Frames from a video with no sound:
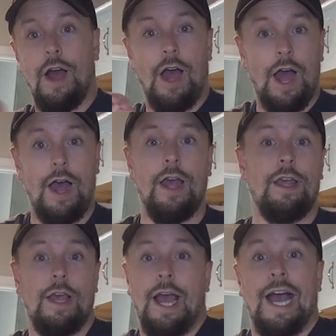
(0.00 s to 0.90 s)

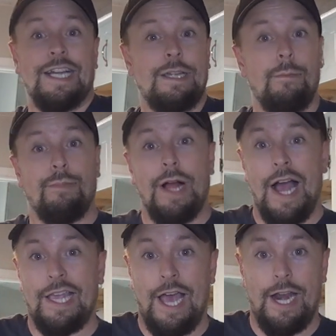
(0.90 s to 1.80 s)
I, as a
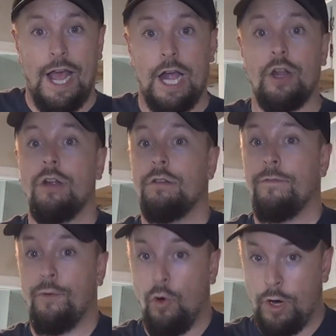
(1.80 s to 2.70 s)
black hat hacker,
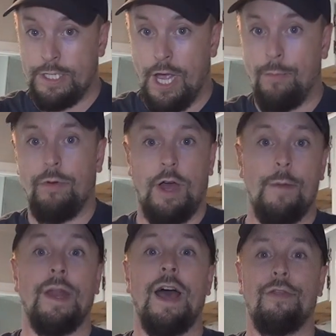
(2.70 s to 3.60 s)
for example,
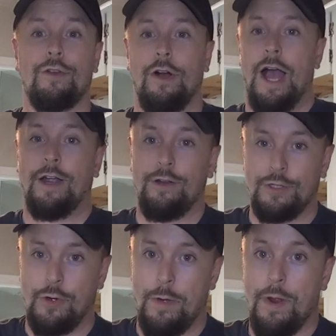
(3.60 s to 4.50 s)
I'm an ethical hacker,
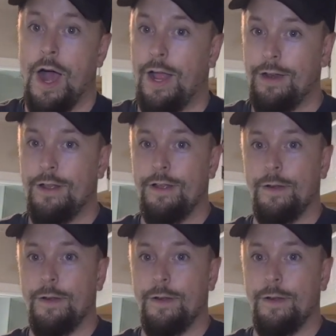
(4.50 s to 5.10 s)
so I'm not